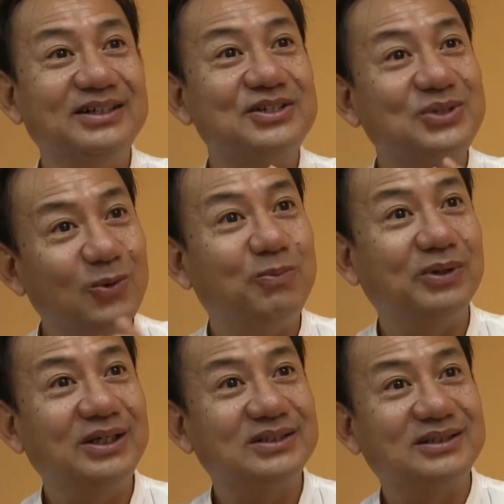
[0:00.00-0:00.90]
soap
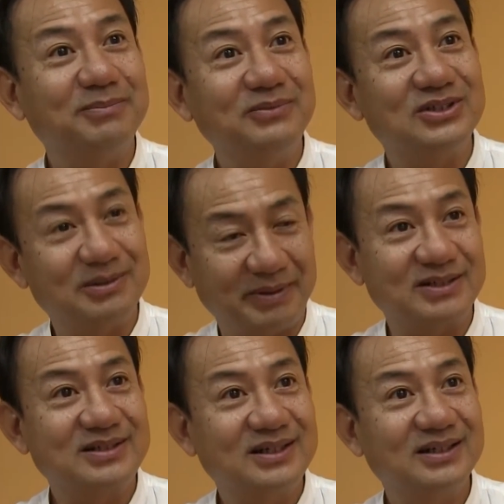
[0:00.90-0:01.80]
is the
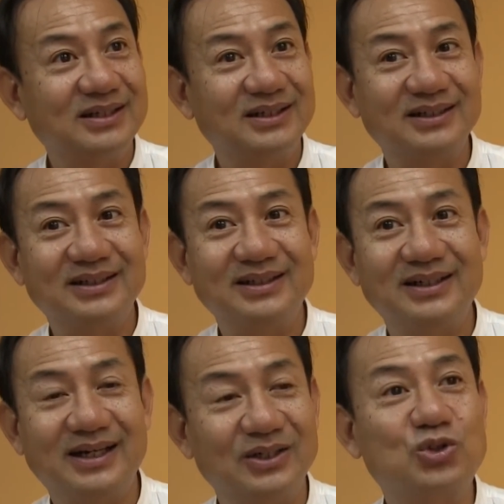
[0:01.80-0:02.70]
best.
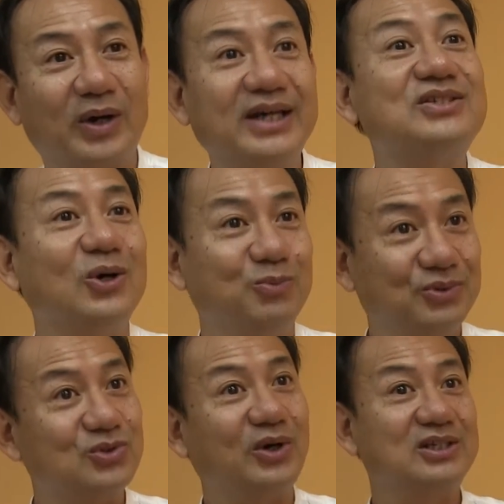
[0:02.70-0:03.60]
Dry soap,
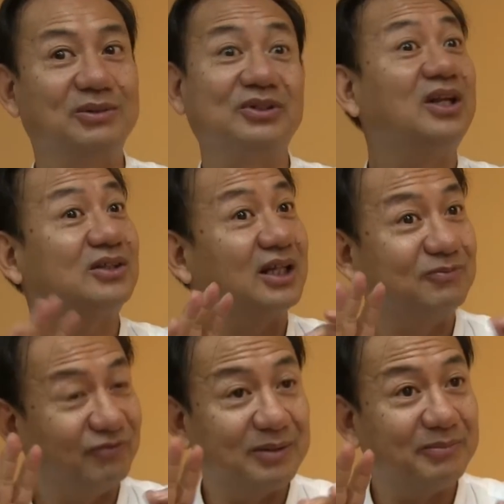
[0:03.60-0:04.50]

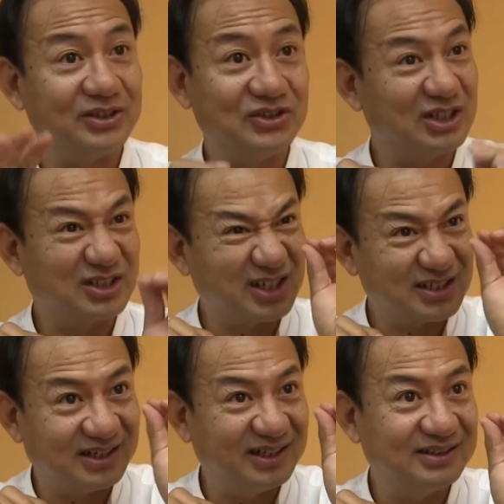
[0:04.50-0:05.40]
not very much,
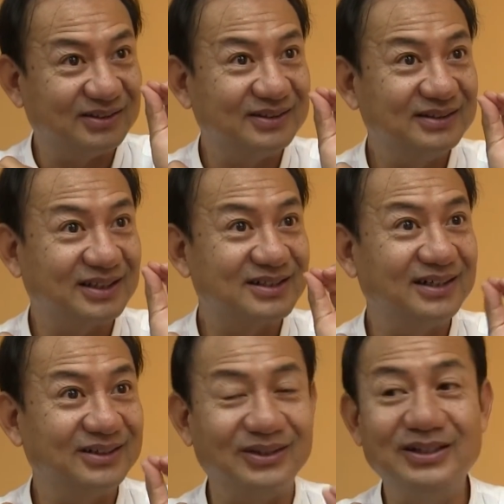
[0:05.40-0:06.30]
just a little.
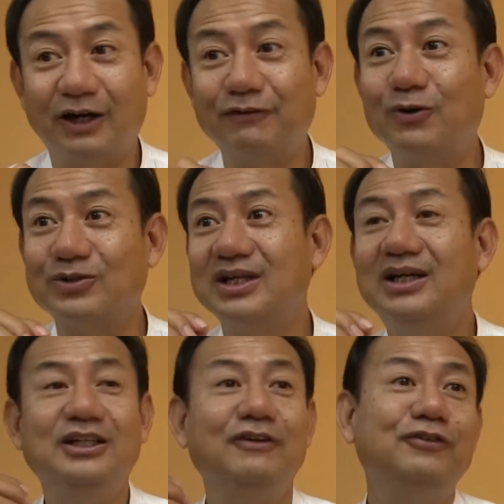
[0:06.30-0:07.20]
Of course,
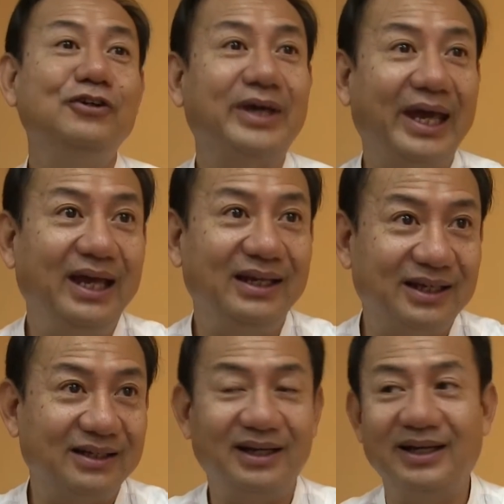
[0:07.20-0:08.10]
if you can
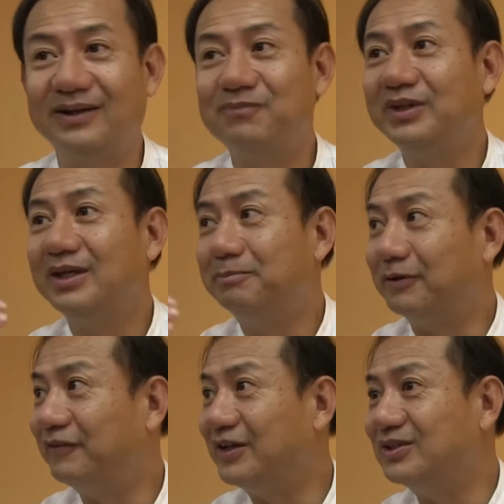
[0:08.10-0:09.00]
get a
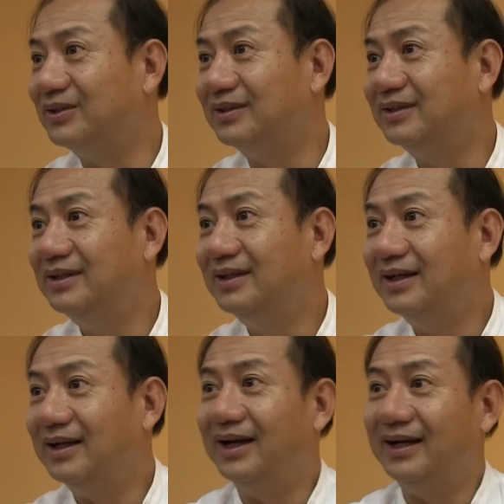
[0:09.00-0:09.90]
professional
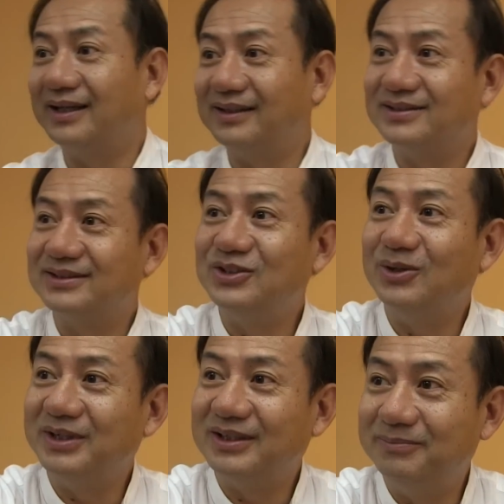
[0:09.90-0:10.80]
like this,
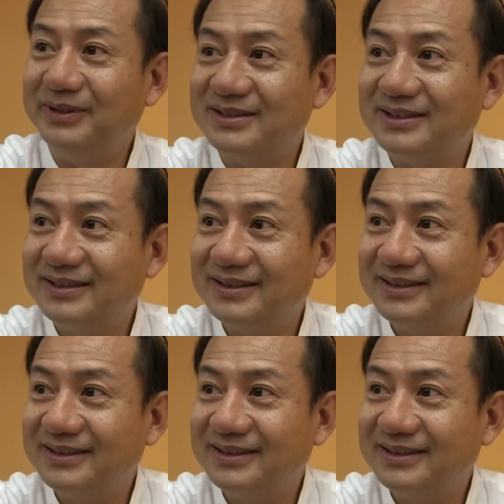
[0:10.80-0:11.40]
show me, please.